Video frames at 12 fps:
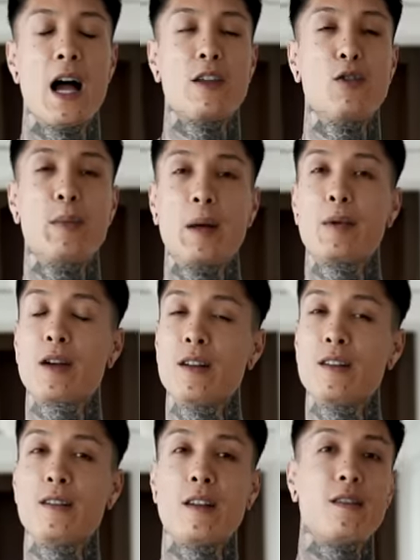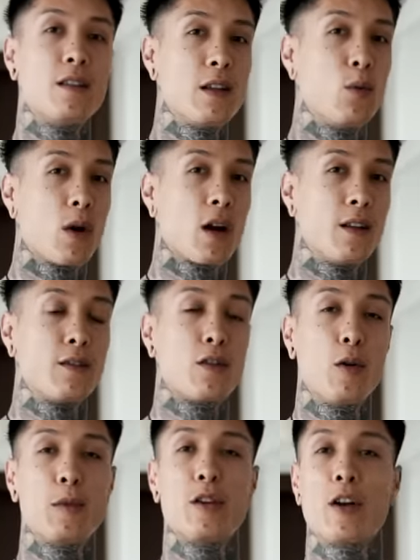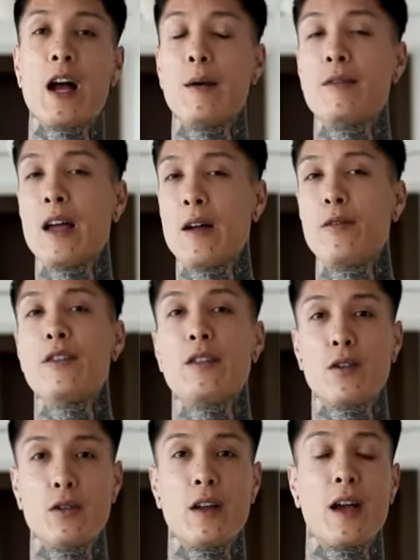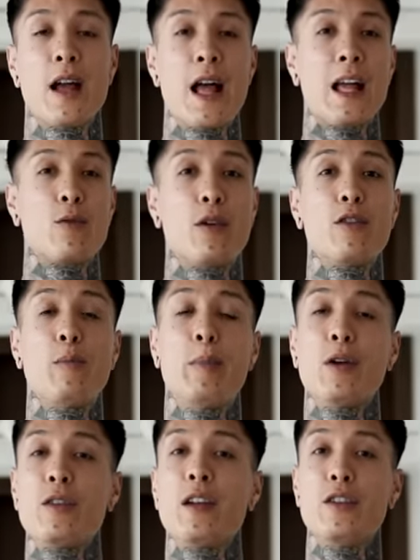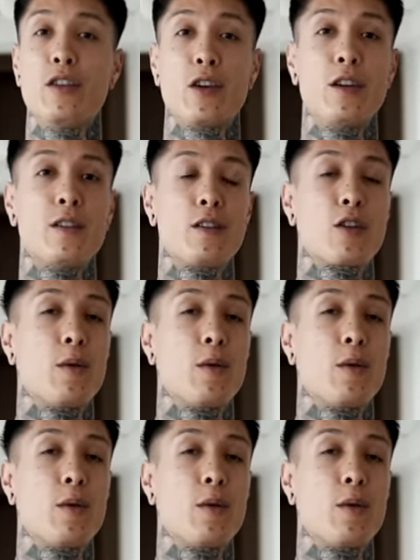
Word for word: and you'll be able to consistently work on sculpting your abs every single day, as well as build endurance in your